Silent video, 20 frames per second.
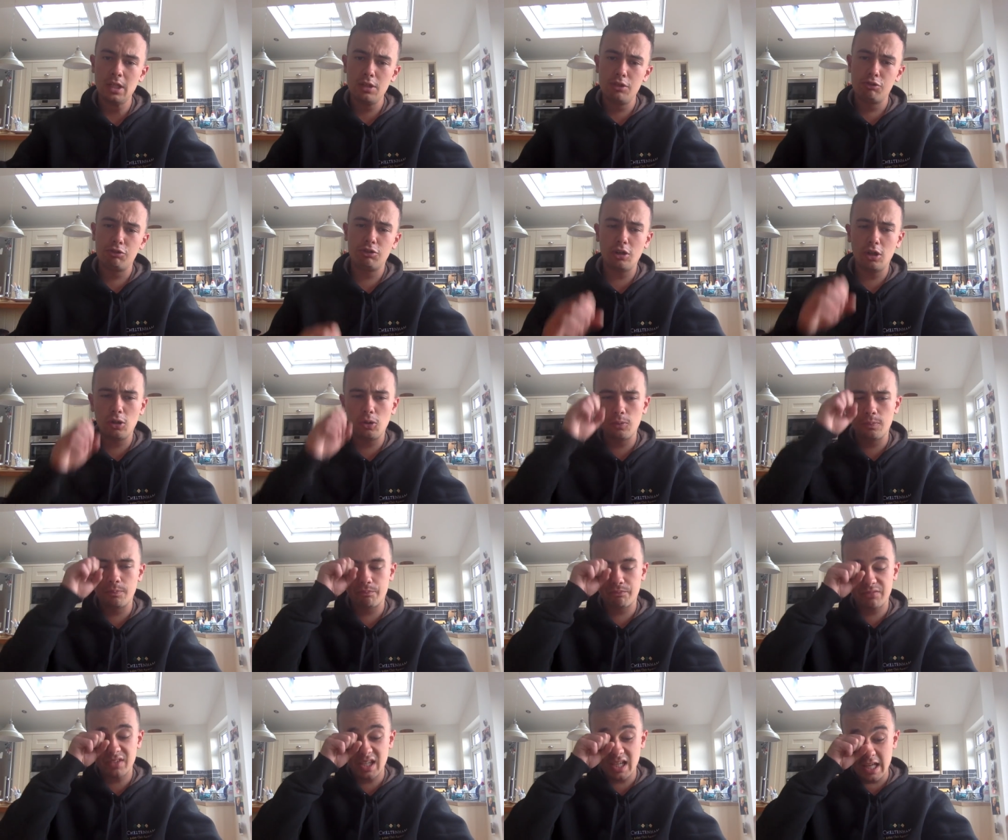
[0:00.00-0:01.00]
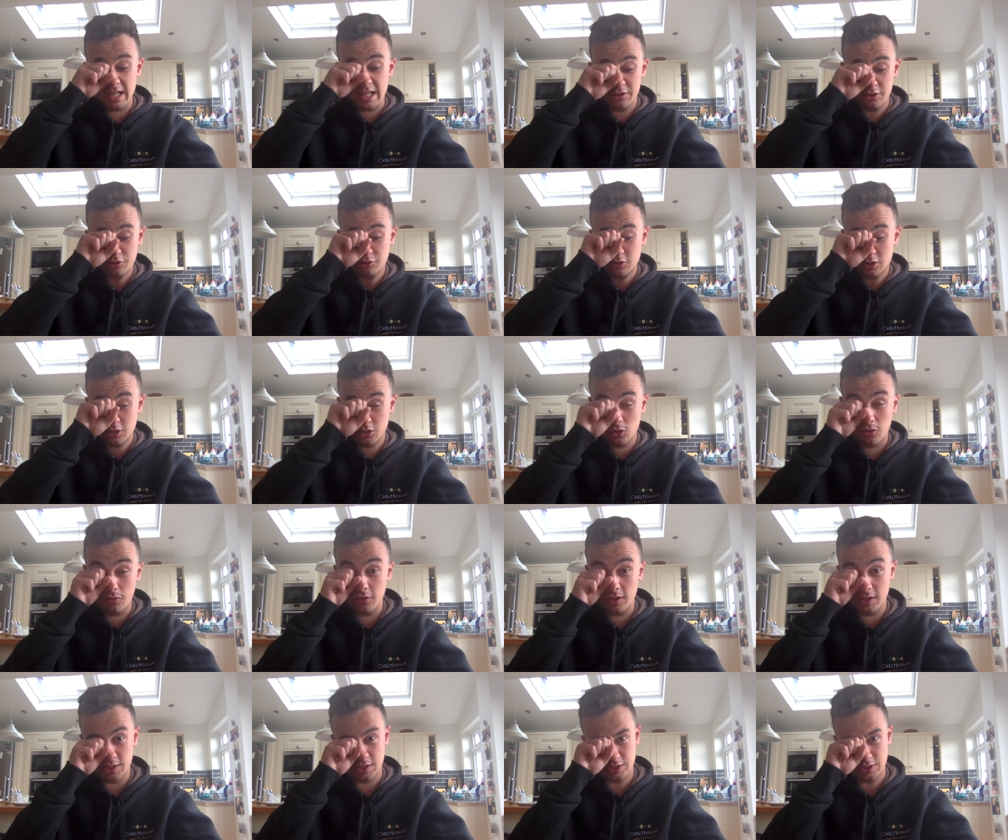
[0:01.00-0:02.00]
So there's an
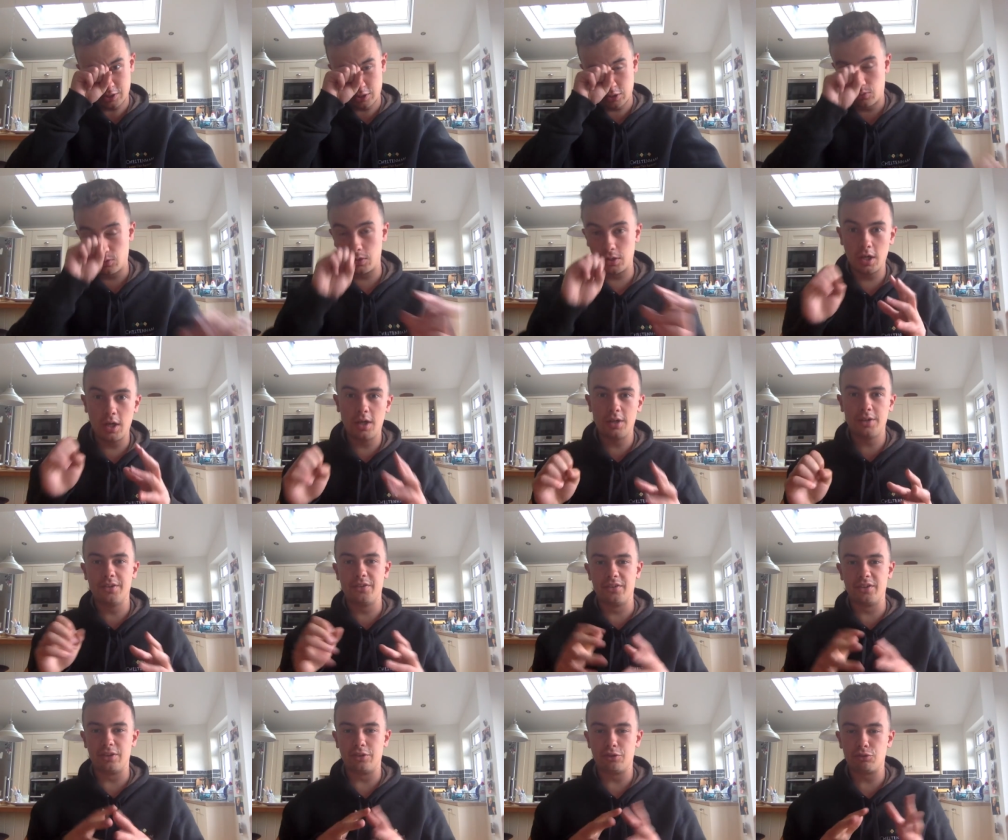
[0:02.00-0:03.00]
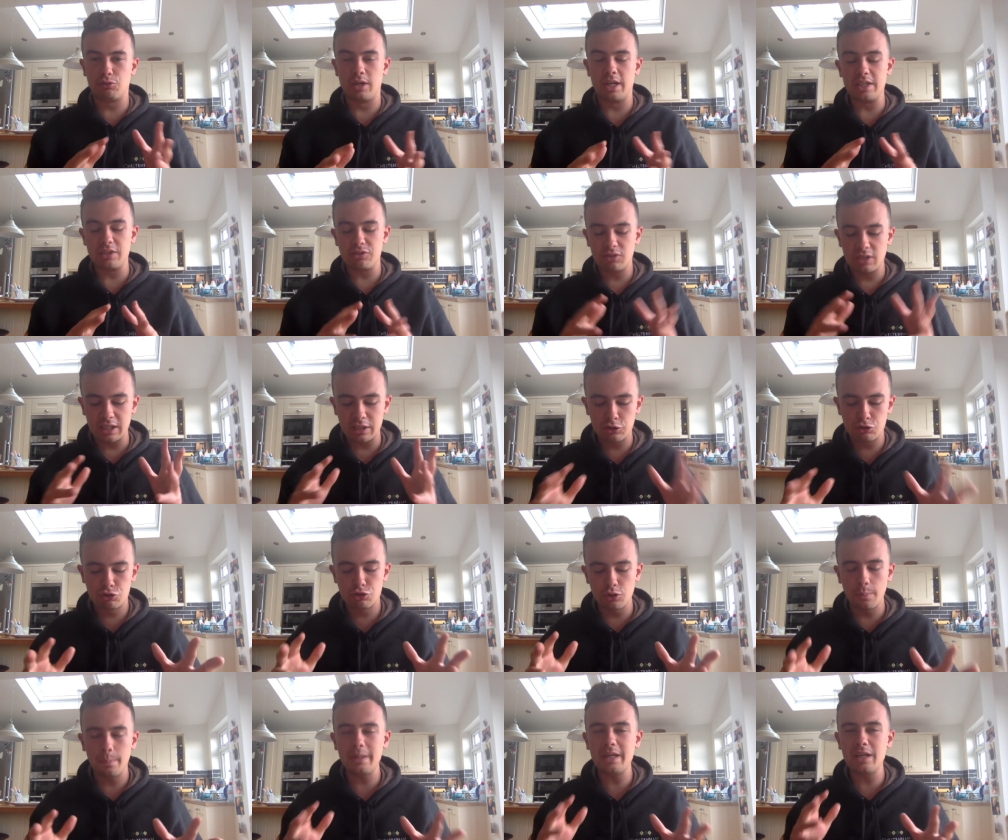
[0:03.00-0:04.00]
awful lot going on in this race. It
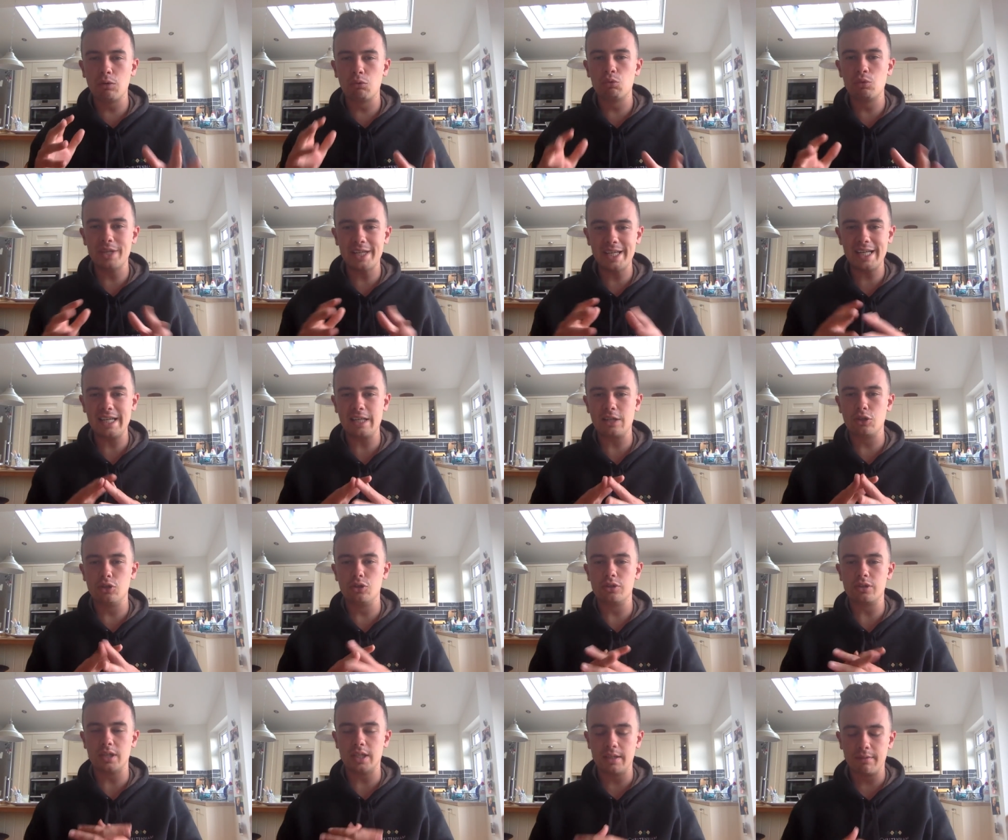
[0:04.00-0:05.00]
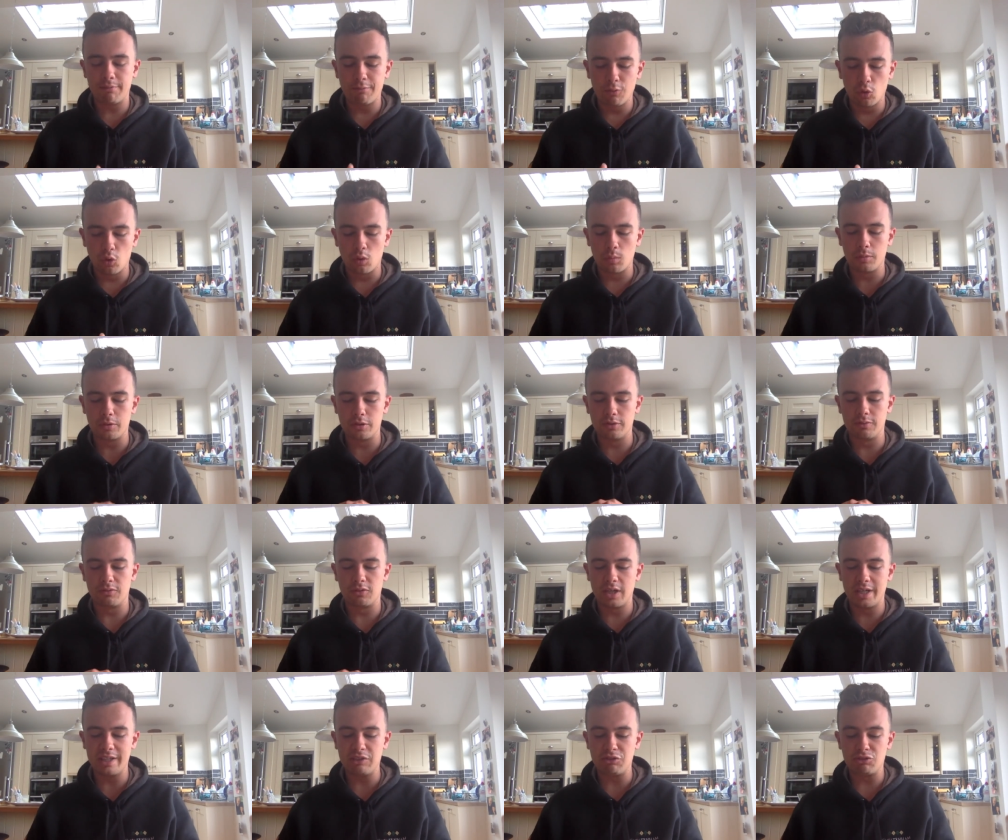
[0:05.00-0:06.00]
should be a really good and informative
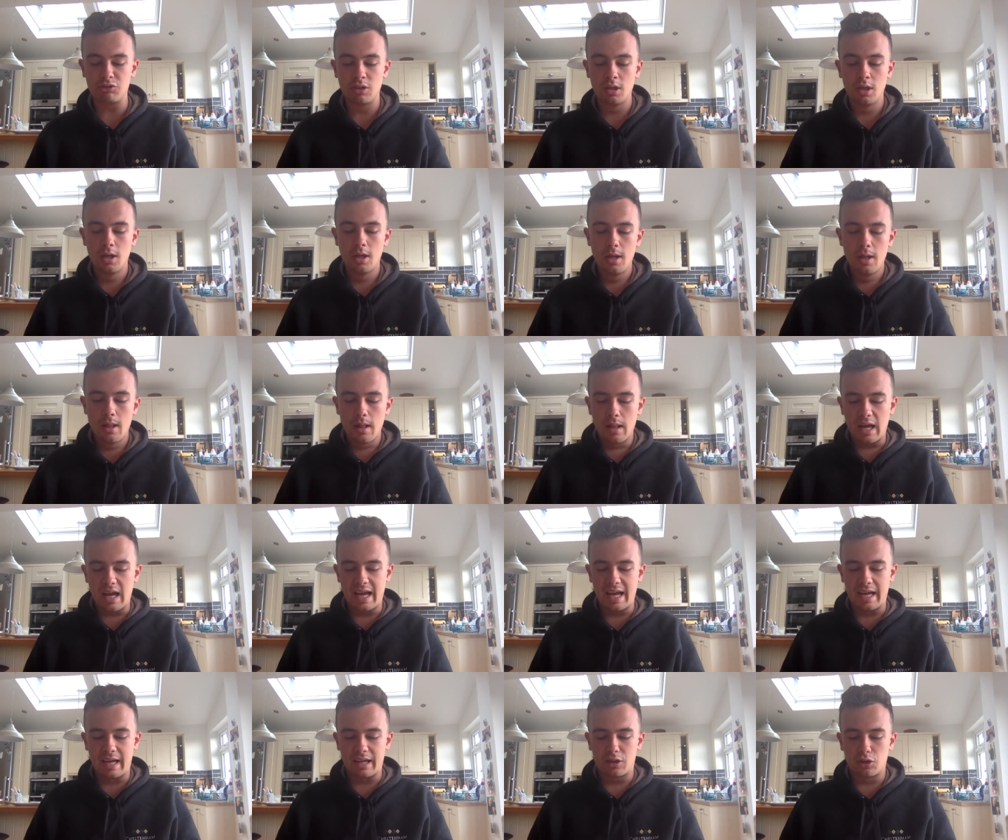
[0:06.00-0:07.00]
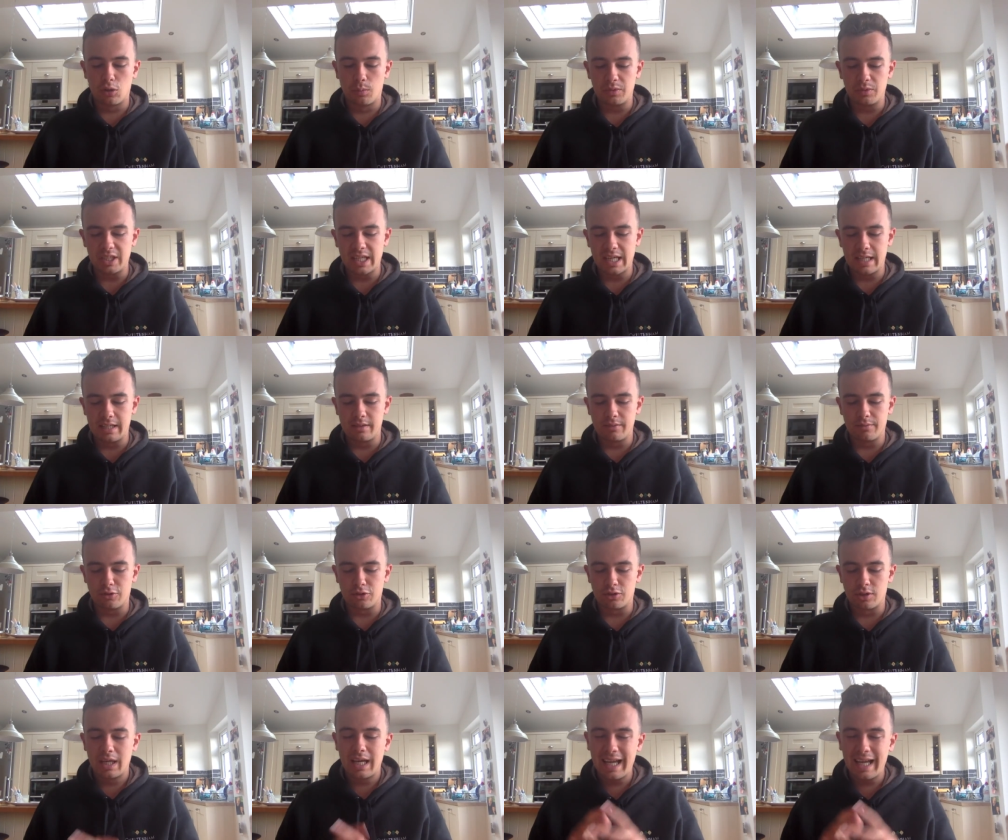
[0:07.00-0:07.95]
race uh, come the end of it.